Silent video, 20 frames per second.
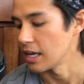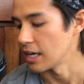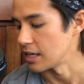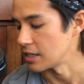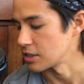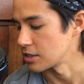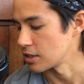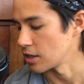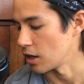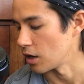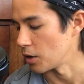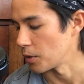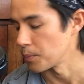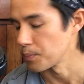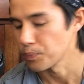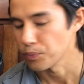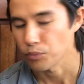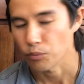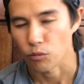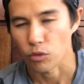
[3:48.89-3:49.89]
And so
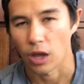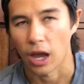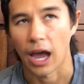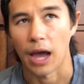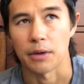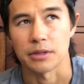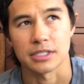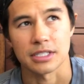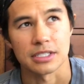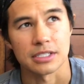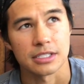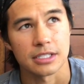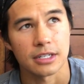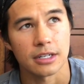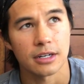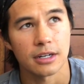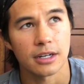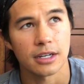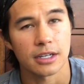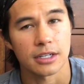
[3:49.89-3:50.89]
I was
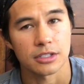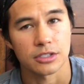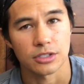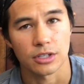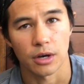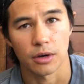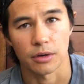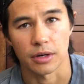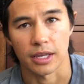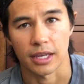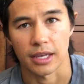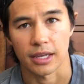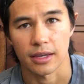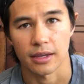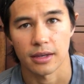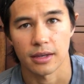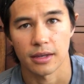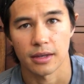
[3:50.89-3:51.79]
considering a Sony,